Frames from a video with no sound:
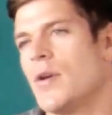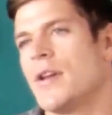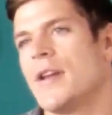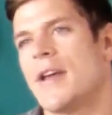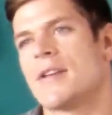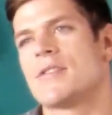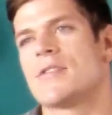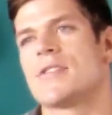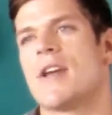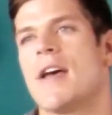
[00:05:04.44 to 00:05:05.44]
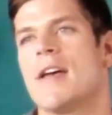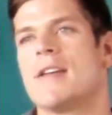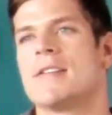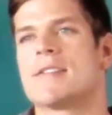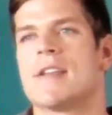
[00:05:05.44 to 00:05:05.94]
1 and
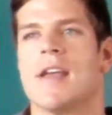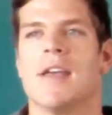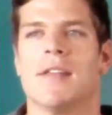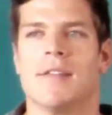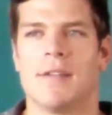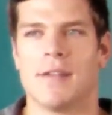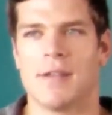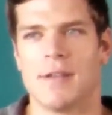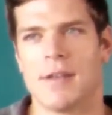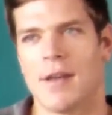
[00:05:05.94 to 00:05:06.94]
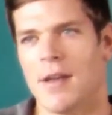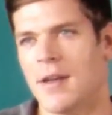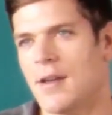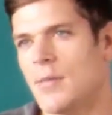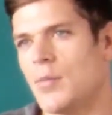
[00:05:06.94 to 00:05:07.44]
exercise, the
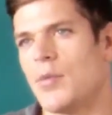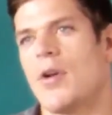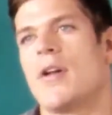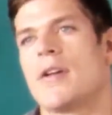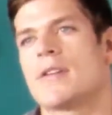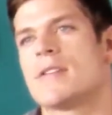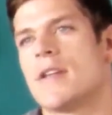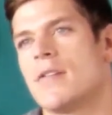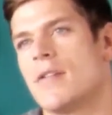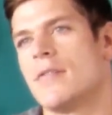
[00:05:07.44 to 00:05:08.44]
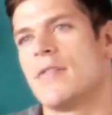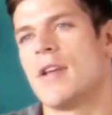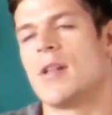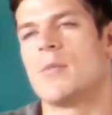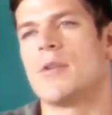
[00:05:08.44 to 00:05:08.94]
products that are
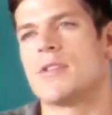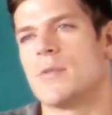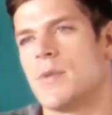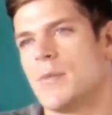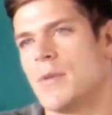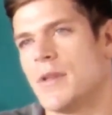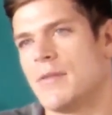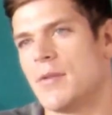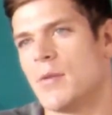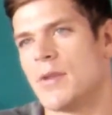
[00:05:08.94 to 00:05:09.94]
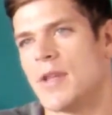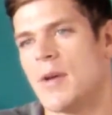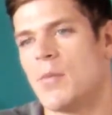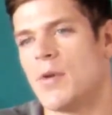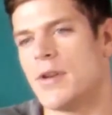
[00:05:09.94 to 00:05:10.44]
available to people living with
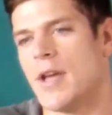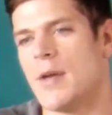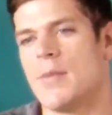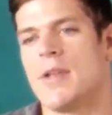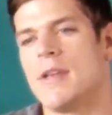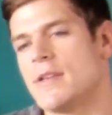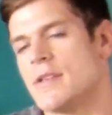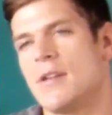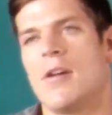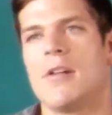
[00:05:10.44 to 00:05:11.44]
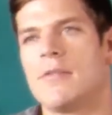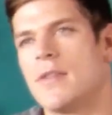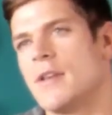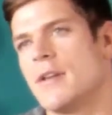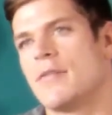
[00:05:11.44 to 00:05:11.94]
type 1 diabetes, and all of
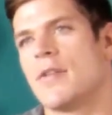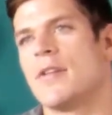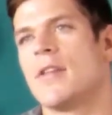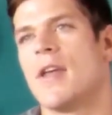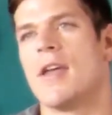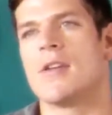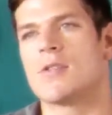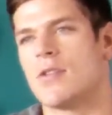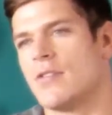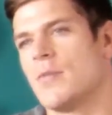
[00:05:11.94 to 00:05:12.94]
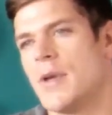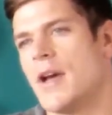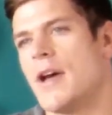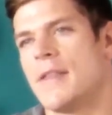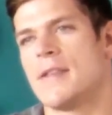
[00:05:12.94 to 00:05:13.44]
the different sort of
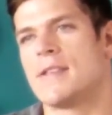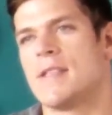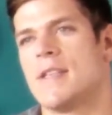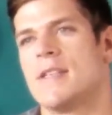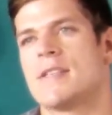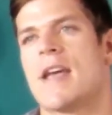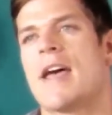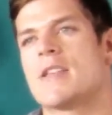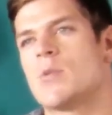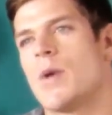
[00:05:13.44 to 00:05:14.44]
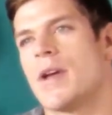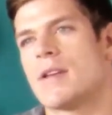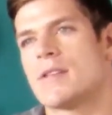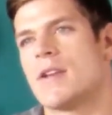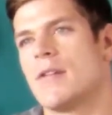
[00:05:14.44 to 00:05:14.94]
behind the scenes
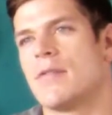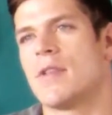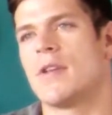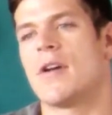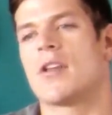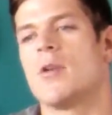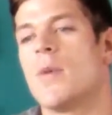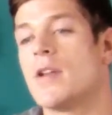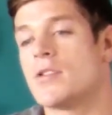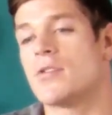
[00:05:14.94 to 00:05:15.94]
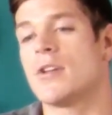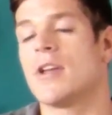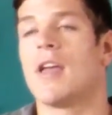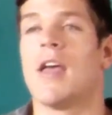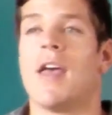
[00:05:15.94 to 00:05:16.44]
aspects of the
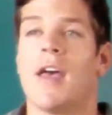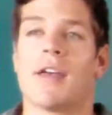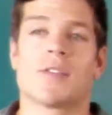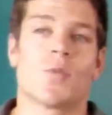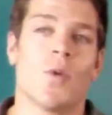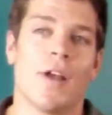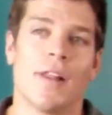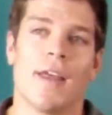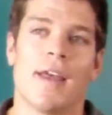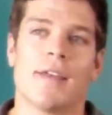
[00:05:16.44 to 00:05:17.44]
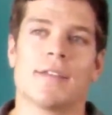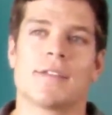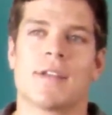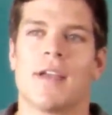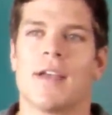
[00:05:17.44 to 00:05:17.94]
documentary, as well
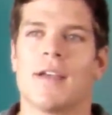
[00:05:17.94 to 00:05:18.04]
as